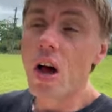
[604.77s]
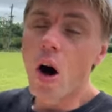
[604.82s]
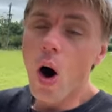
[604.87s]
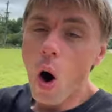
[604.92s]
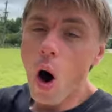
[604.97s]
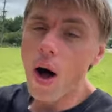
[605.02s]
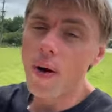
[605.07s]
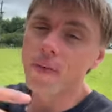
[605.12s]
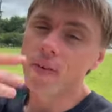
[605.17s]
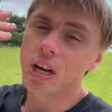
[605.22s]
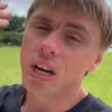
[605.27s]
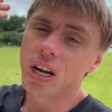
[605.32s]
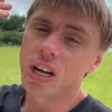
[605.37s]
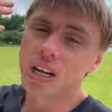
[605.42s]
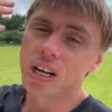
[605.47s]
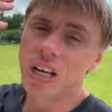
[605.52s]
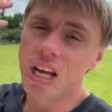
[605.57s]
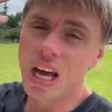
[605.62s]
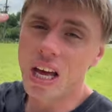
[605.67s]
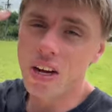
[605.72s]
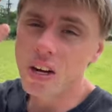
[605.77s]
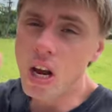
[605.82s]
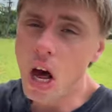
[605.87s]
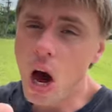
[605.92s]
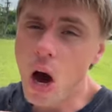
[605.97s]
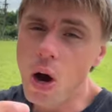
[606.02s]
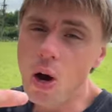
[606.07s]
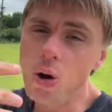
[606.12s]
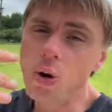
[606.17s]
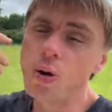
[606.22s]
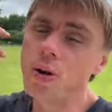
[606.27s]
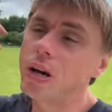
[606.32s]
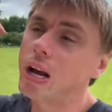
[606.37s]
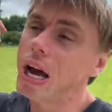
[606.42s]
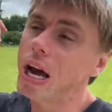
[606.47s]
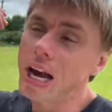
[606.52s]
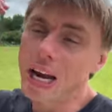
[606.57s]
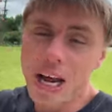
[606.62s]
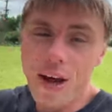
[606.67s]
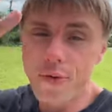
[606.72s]
I'm going to get known
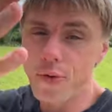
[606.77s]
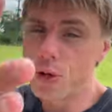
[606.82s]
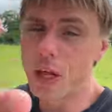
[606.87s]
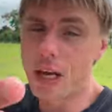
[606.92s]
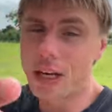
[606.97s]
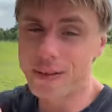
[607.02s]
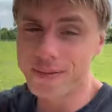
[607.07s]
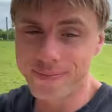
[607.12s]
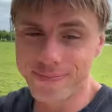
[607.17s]
and everything.